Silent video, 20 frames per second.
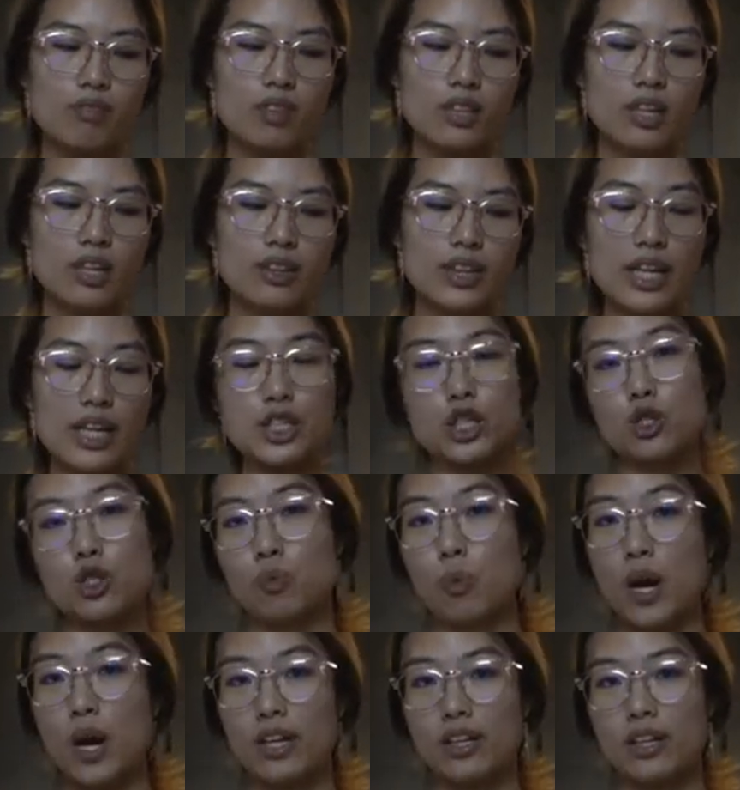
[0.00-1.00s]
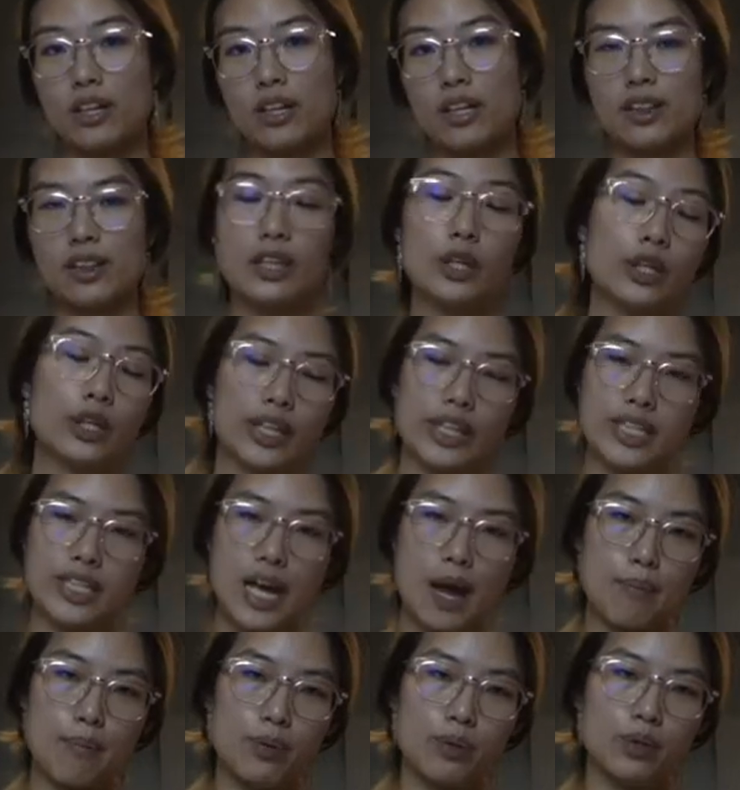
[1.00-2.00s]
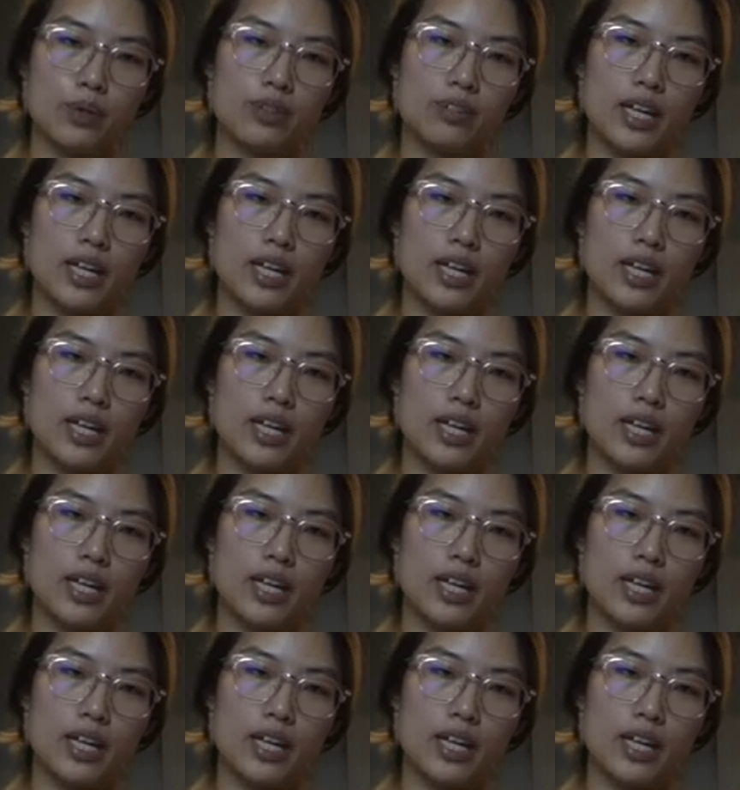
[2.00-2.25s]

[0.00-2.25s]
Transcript: that's just one little example.